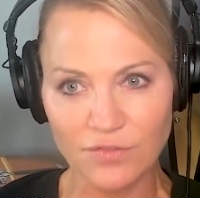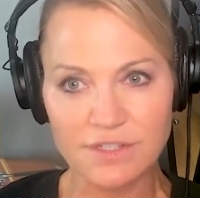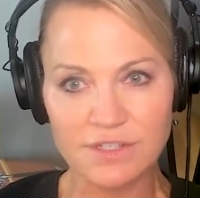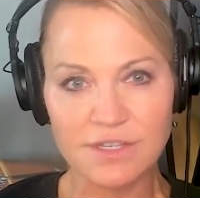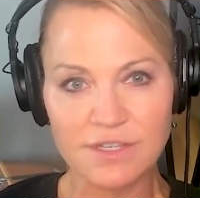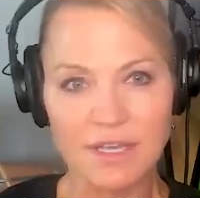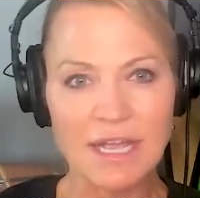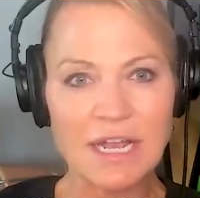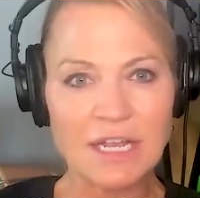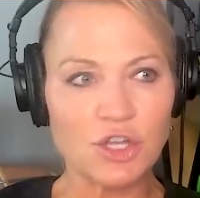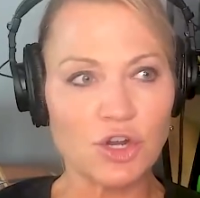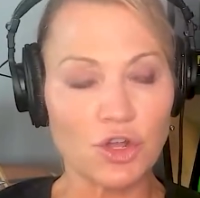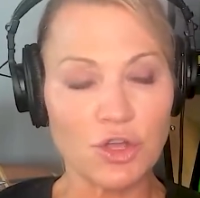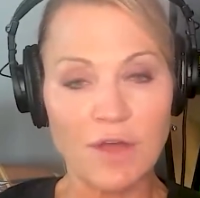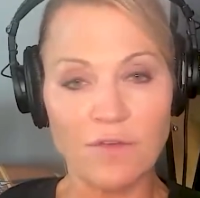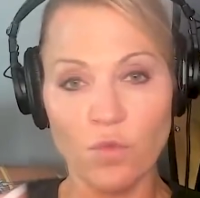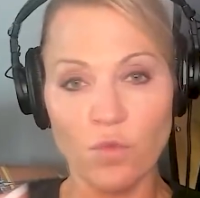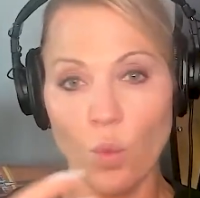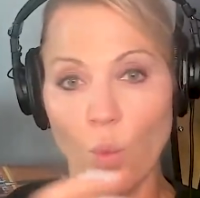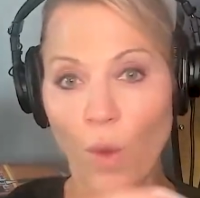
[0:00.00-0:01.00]
It's, you know, you
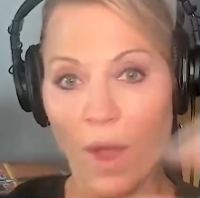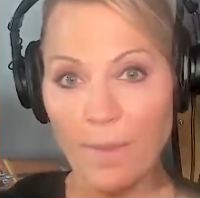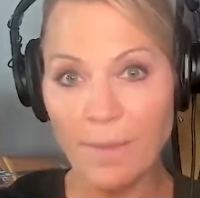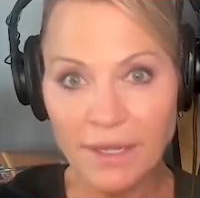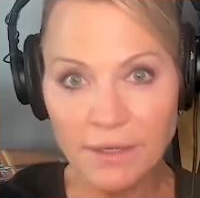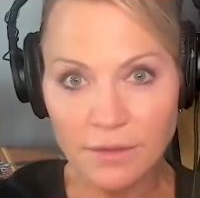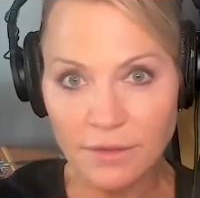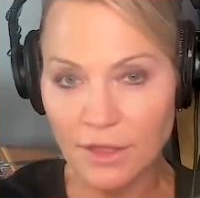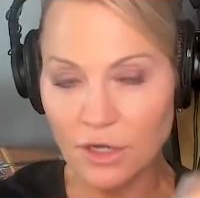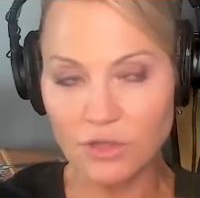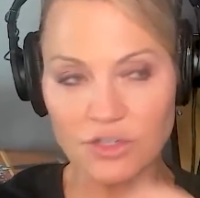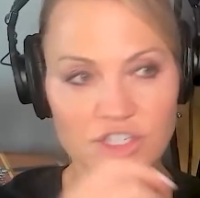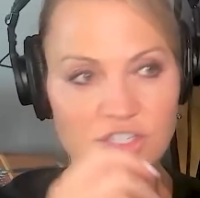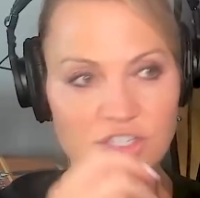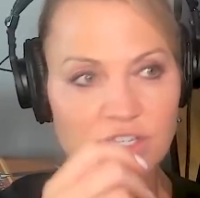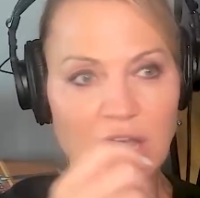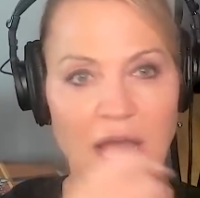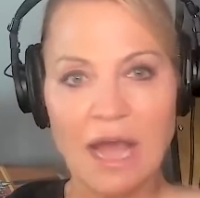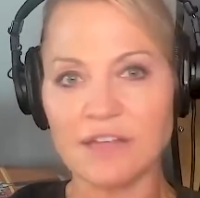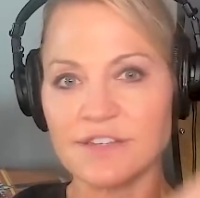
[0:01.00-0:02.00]
have women that are
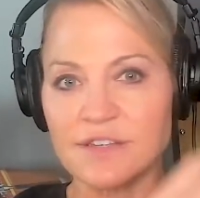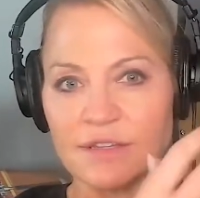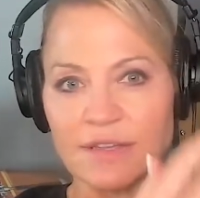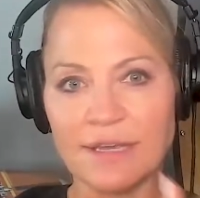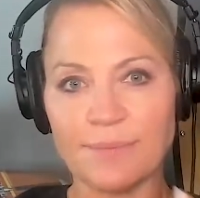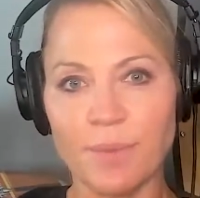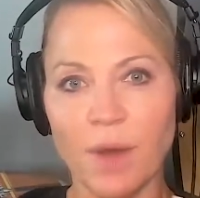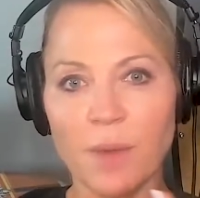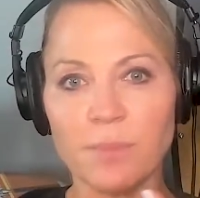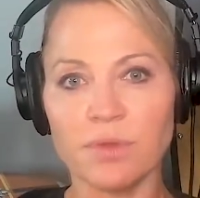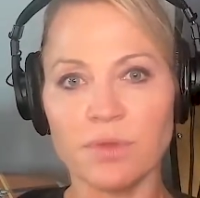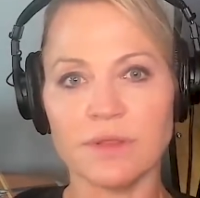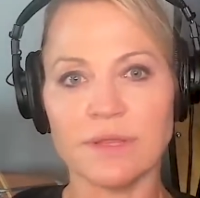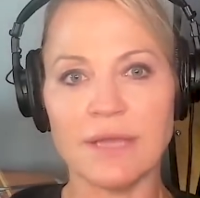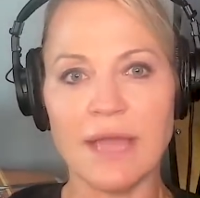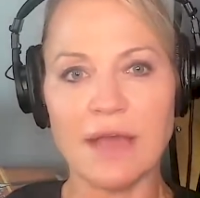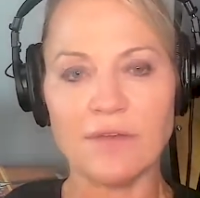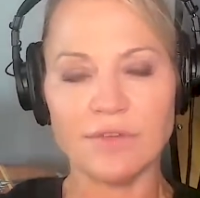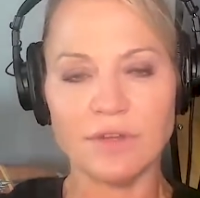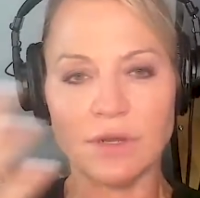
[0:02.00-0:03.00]
just constantly publicly
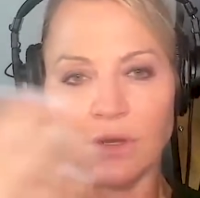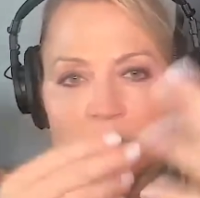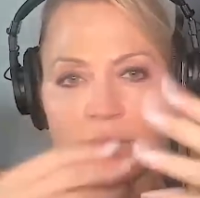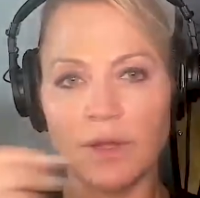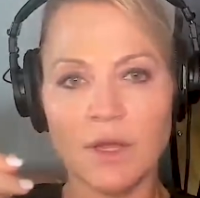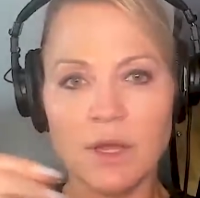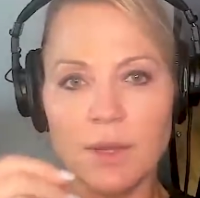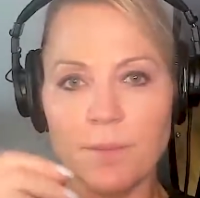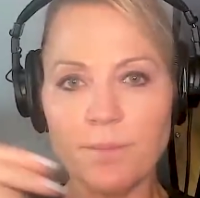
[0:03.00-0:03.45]
having to